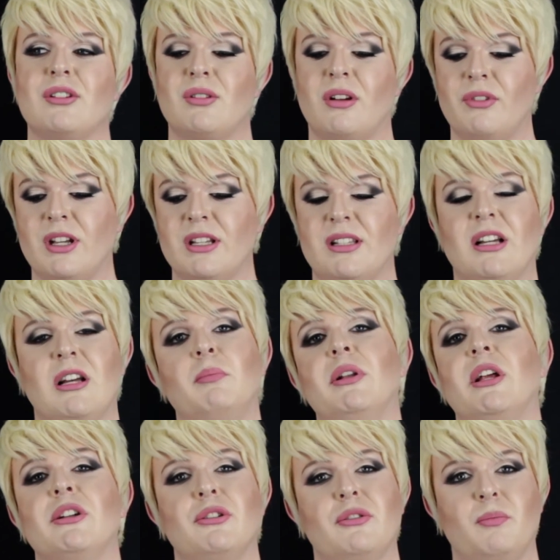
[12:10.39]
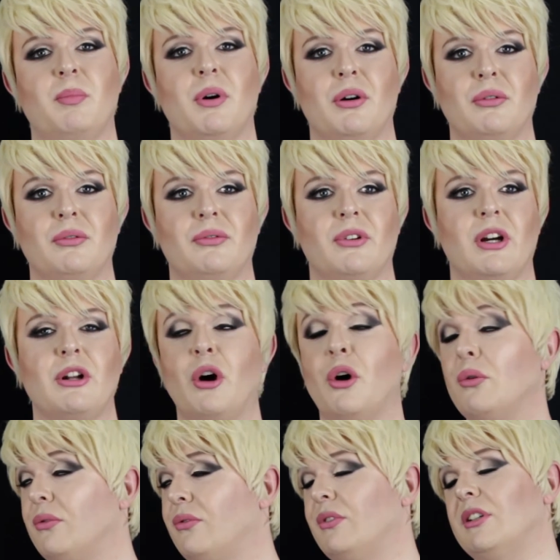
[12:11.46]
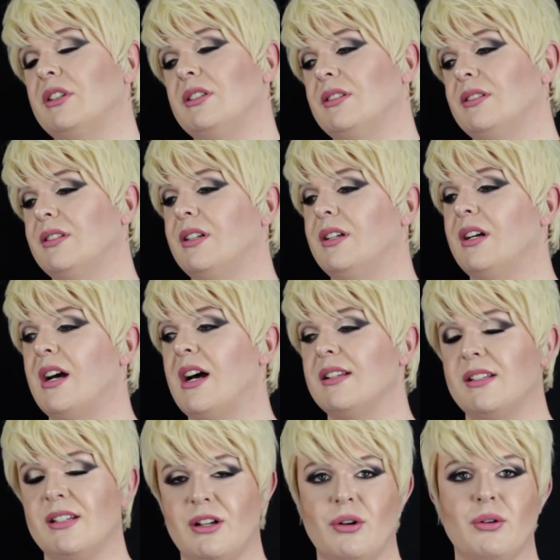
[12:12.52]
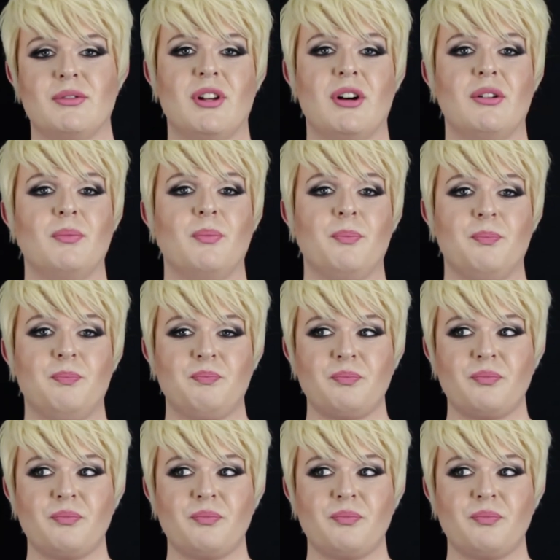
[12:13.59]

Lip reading: So I think it's like a blend of both, and hopefully as it goes on,